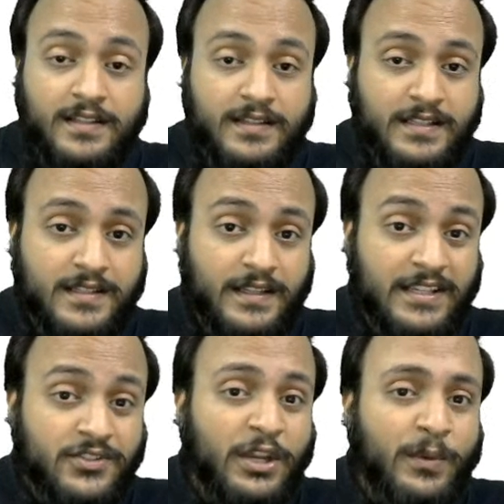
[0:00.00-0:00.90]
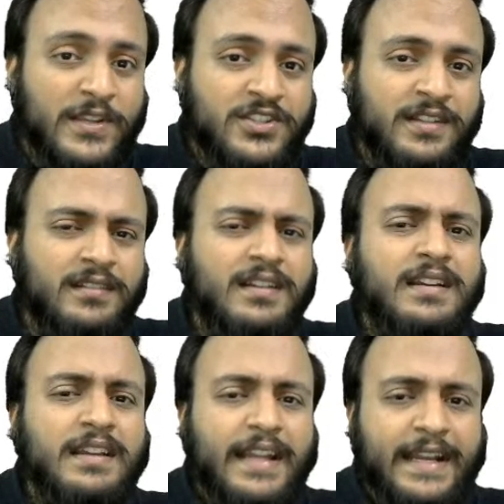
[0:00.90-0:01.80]
This history question.
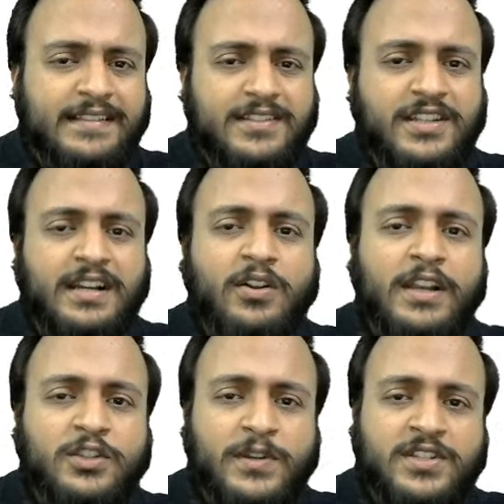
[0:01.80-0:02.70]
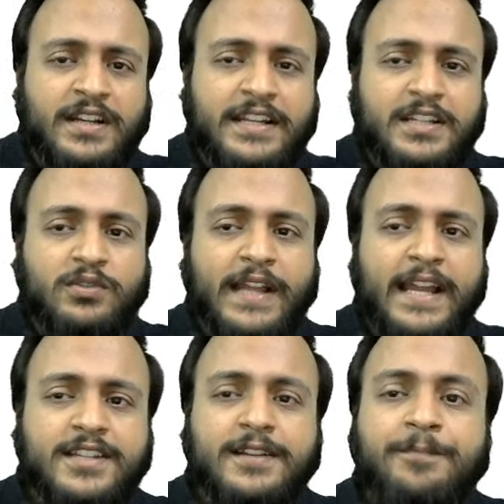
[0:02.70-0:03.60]
It is a general knowledge question related to
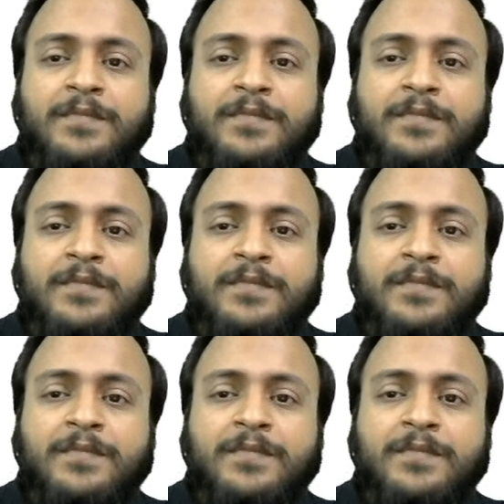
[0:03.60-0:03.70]
that.